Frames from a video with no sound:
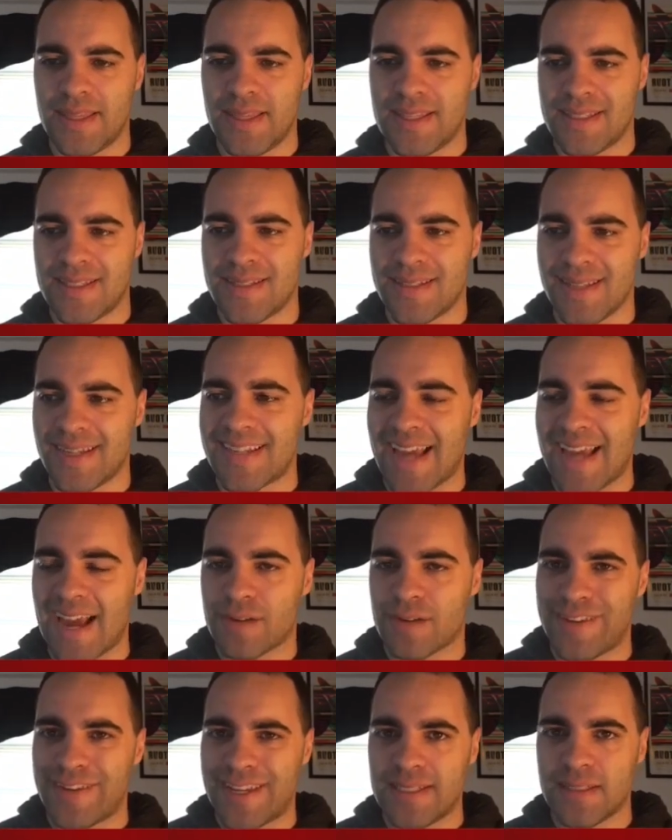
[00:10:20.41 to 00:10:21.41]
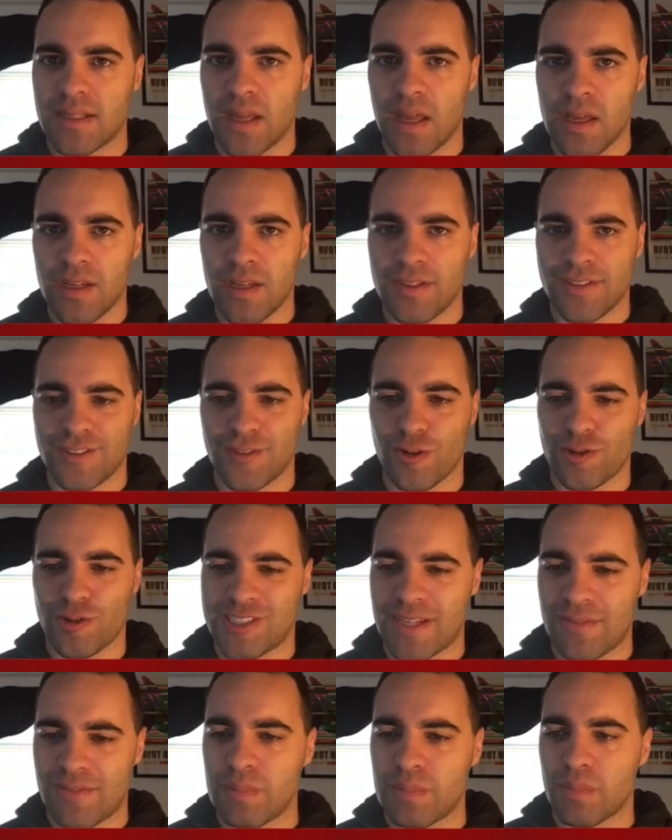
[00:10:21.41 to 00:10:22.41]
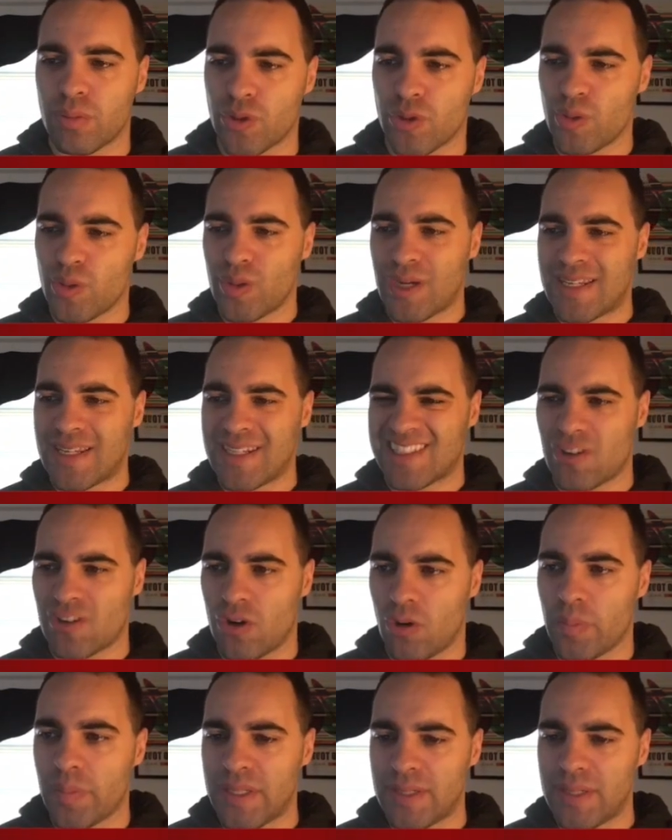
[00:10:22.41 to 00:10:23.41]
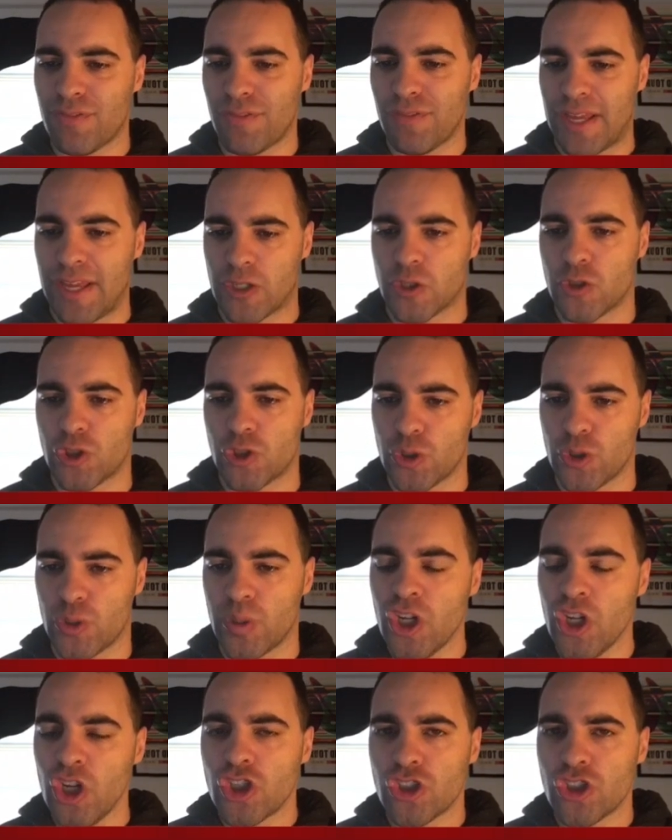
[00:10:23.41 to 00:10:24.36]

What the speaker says: This is a Dak Faden 07 brew, and it's called BeanFlayer Zoo.